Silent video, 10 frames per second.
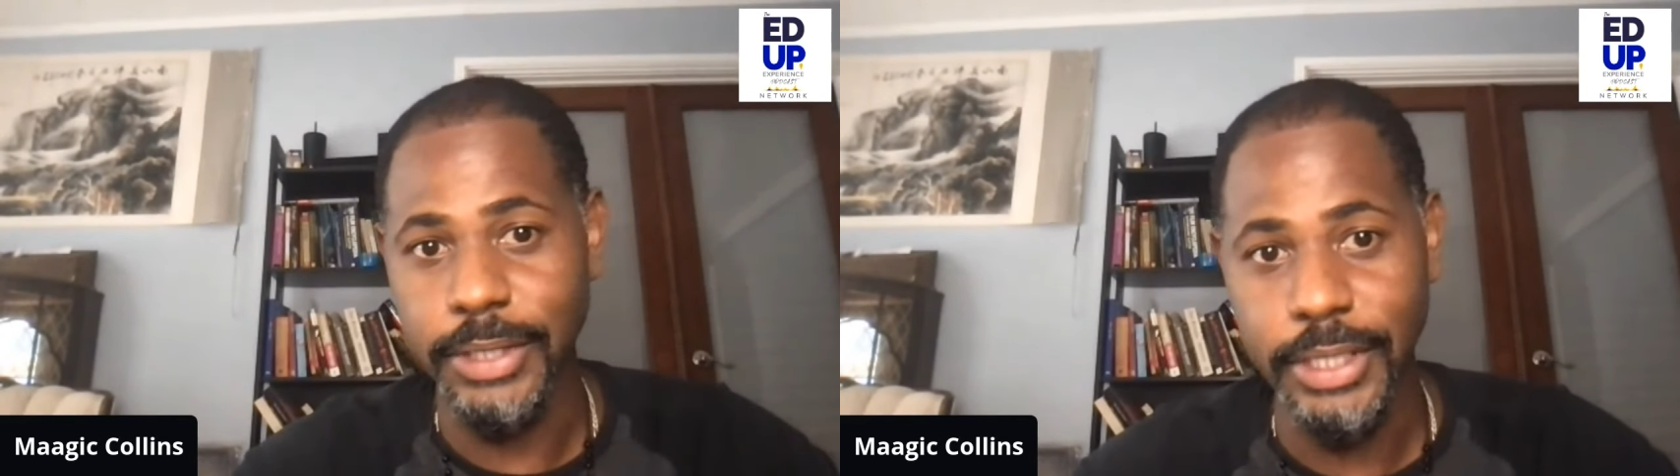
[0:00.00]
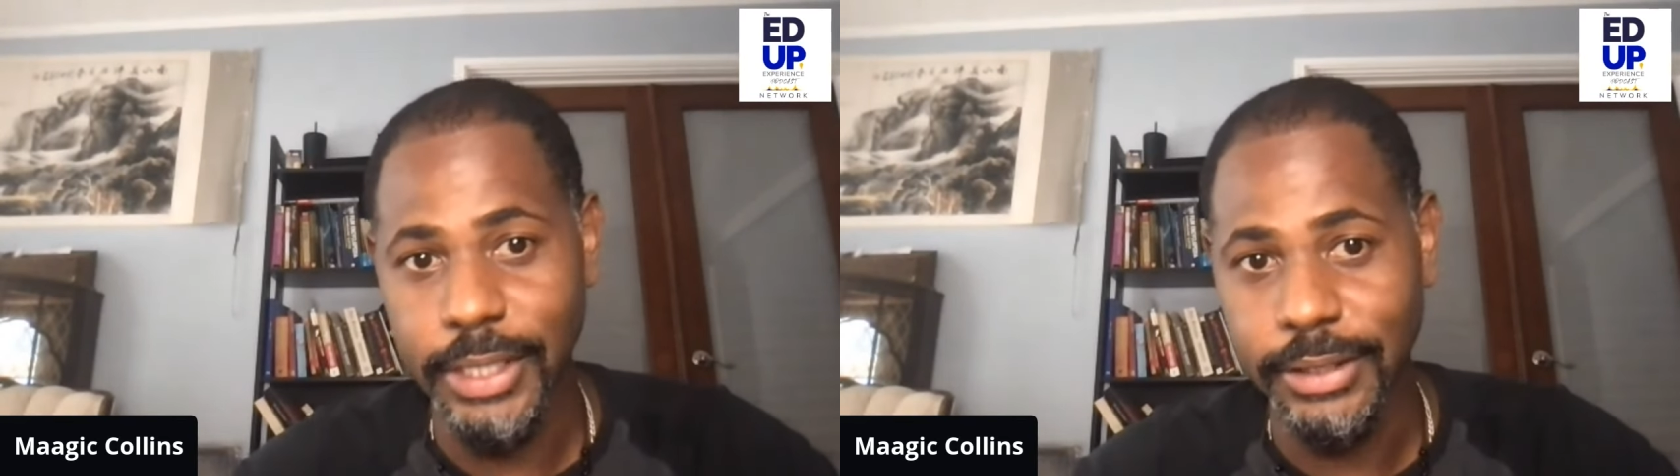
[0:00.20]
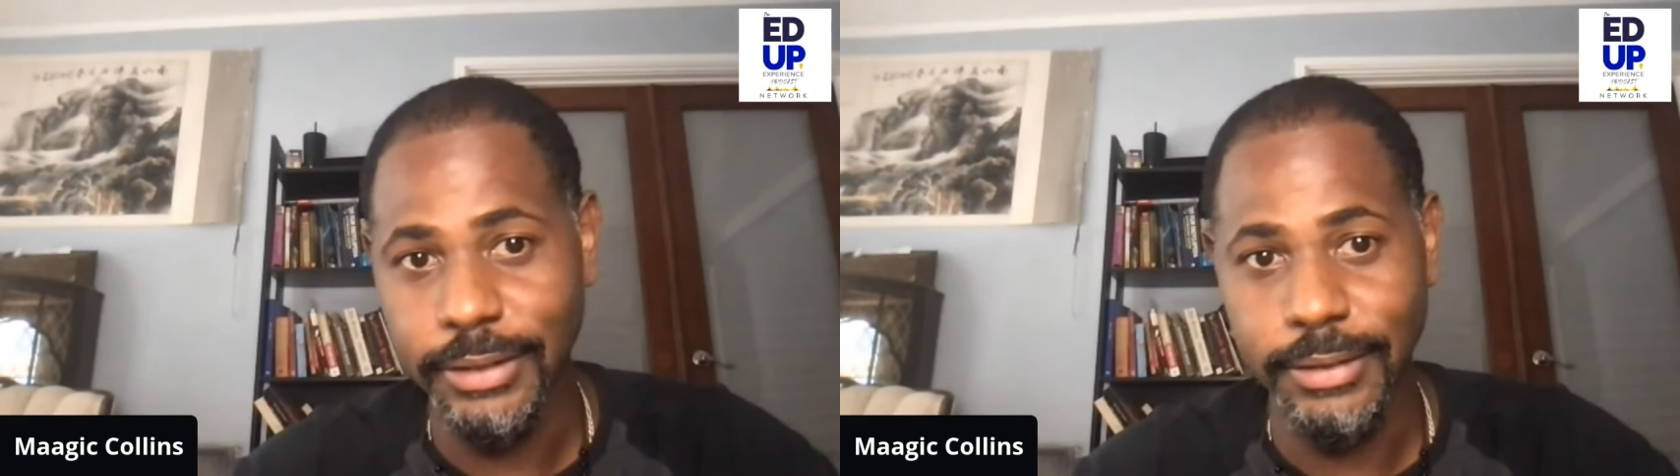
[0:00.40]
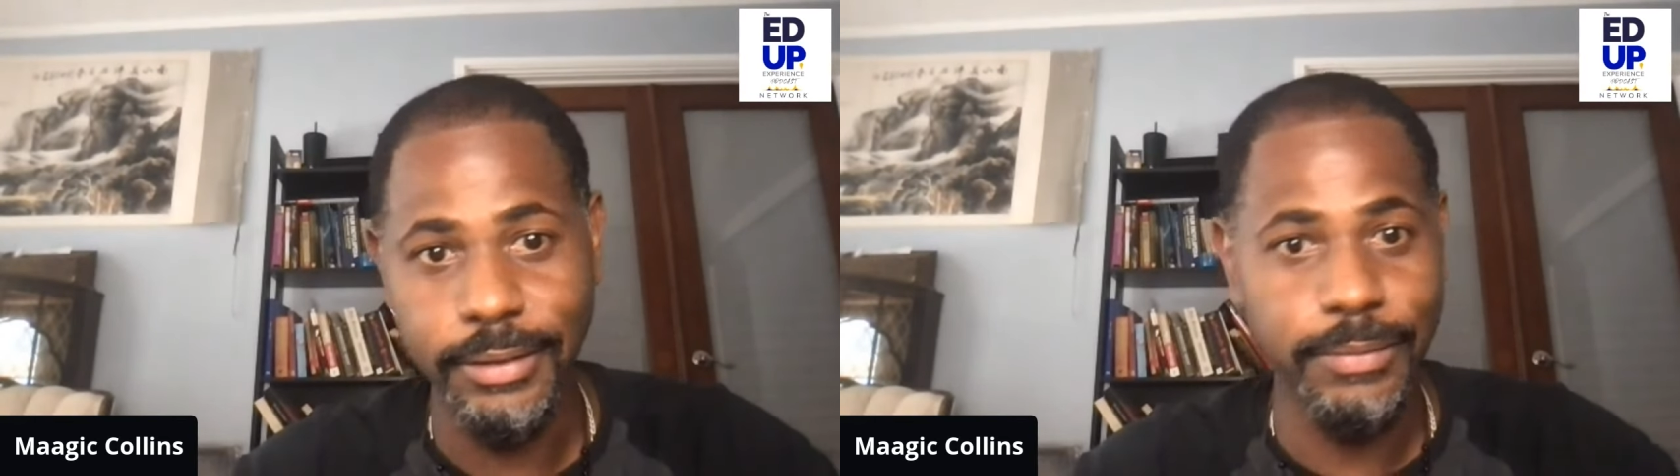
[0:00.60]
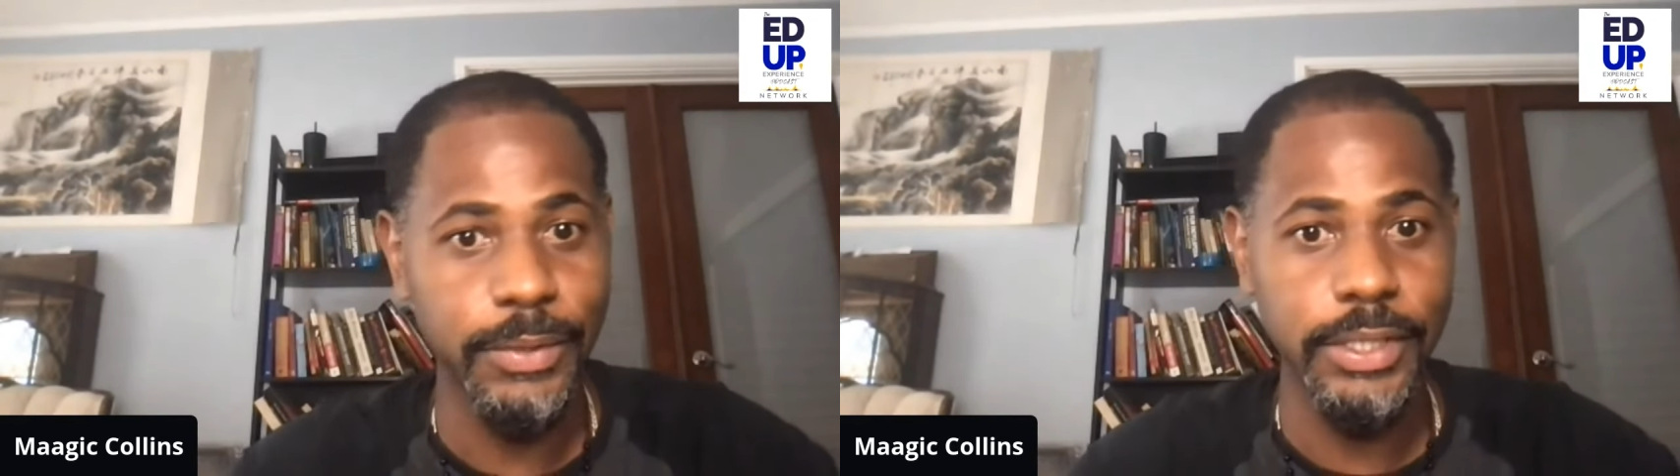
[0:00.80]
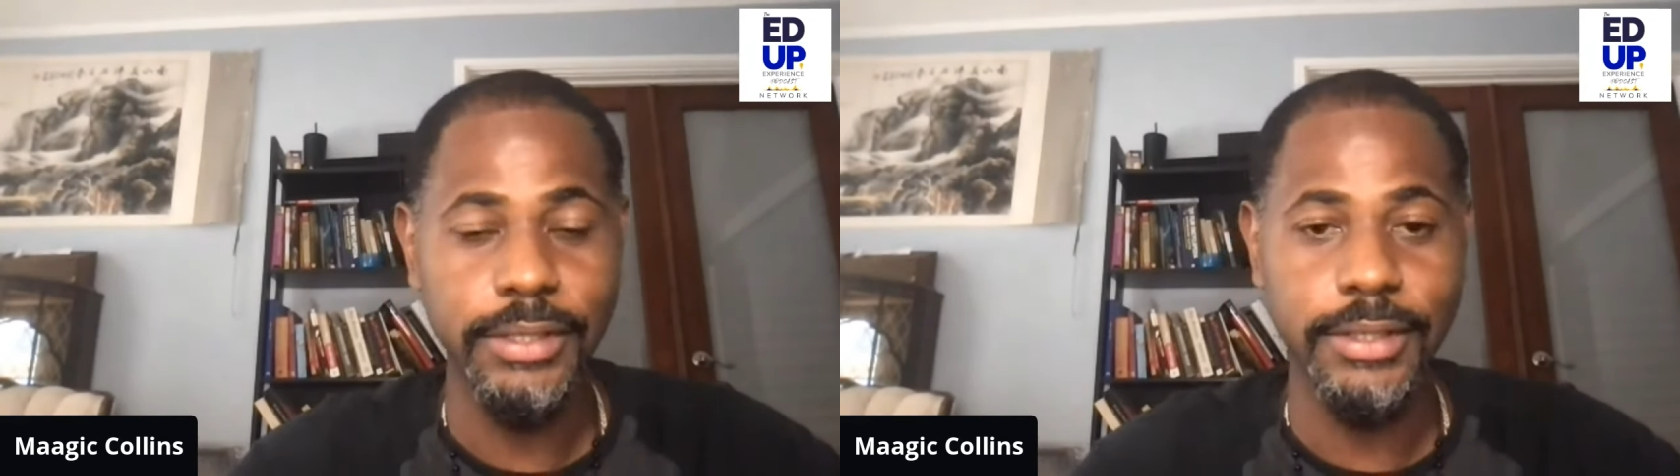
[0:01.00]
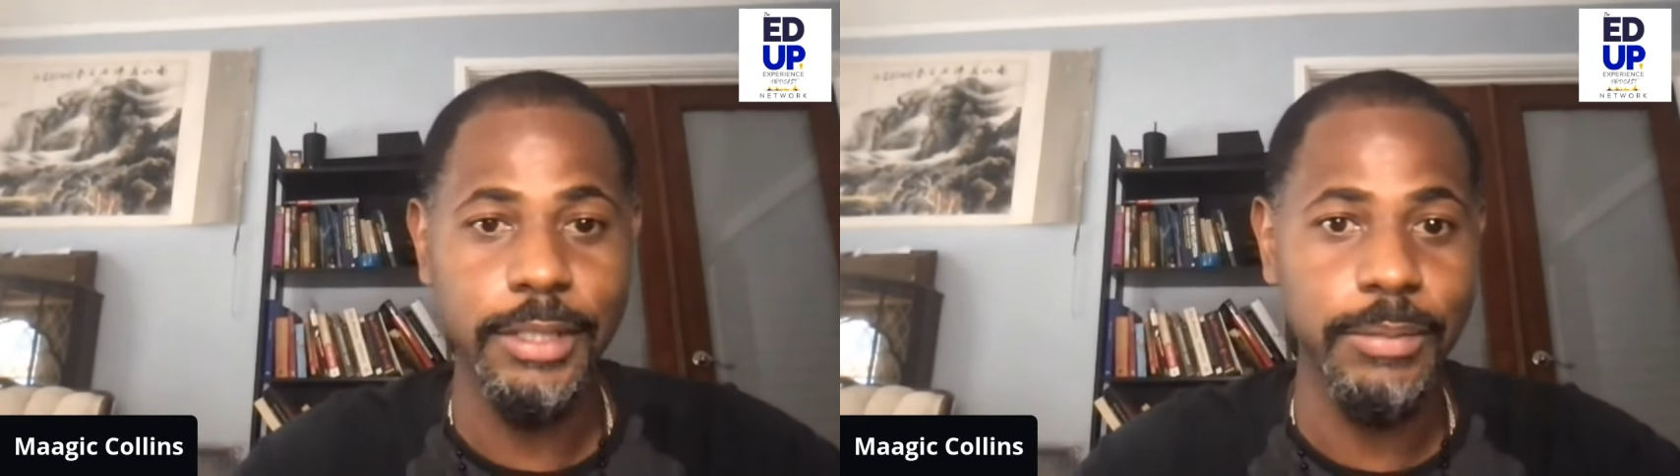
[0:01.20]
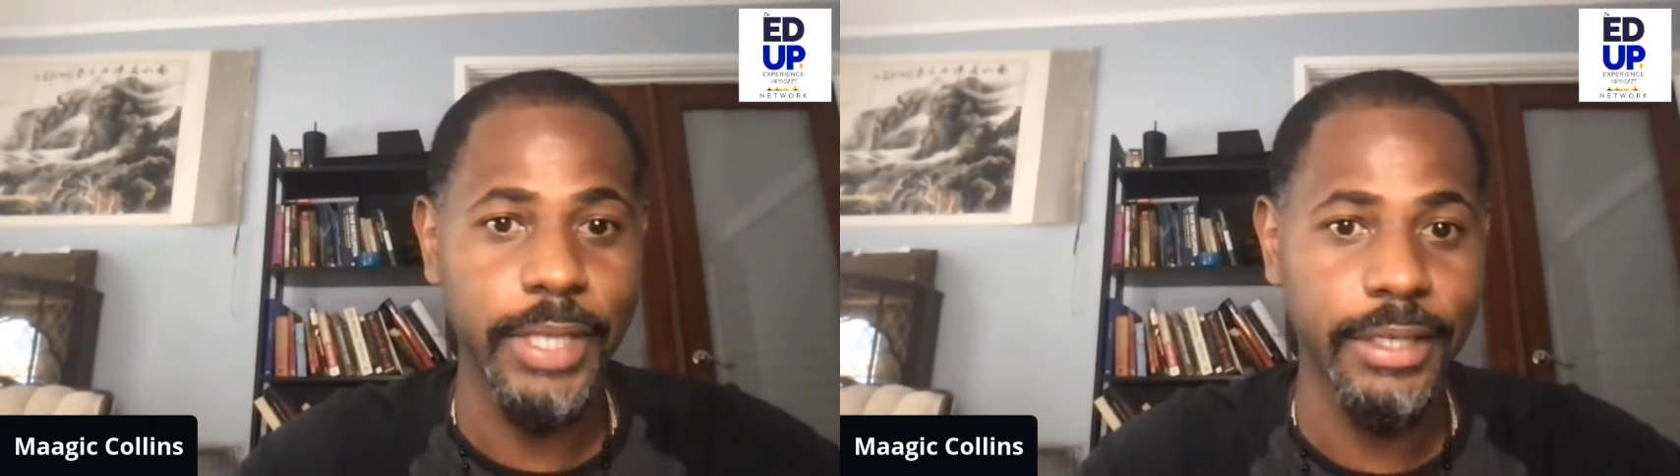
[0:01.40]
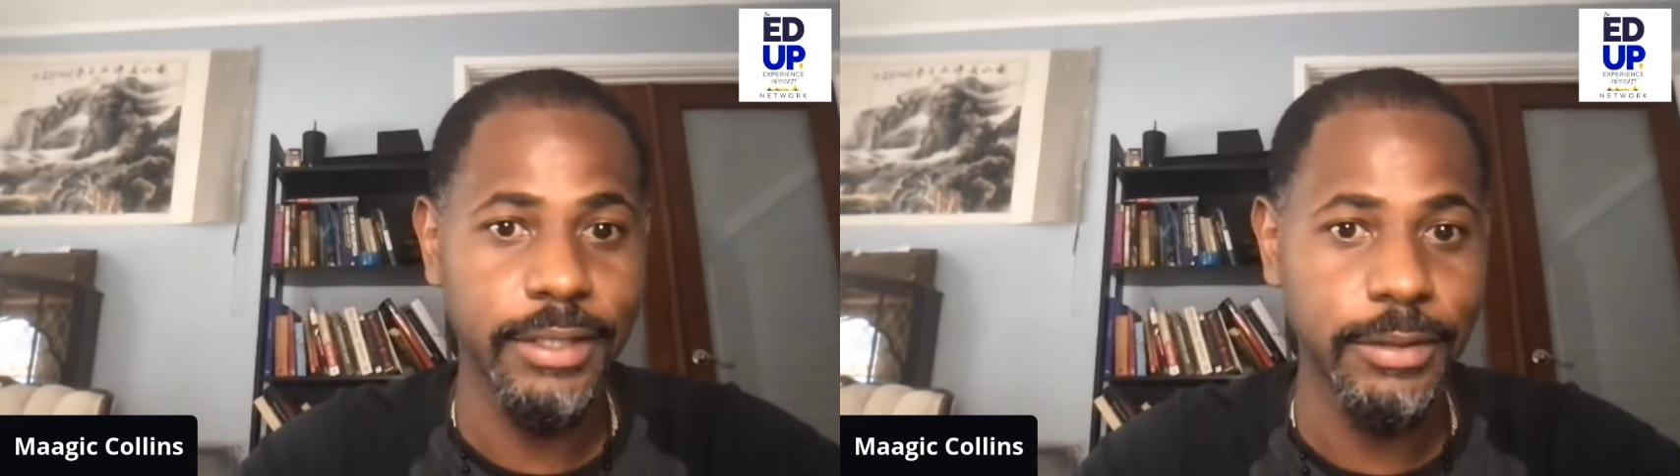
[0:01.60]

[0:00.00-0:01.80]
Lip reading: He doesn't really seem like the